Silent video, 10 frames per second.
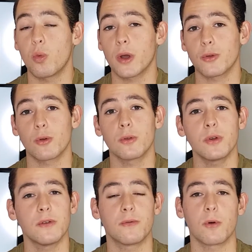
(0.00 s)
what you're
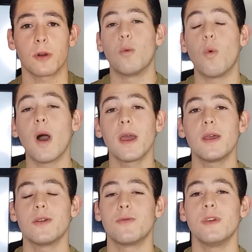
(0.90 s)
looking for. Why
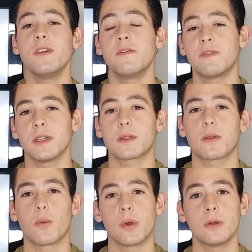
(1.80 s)
reinvent
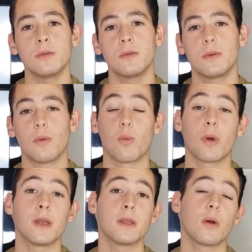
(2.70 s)
the wheel
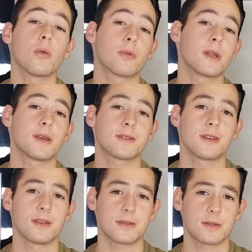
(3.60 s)
when it already
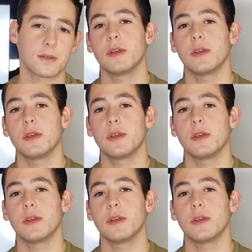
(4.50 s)
exists?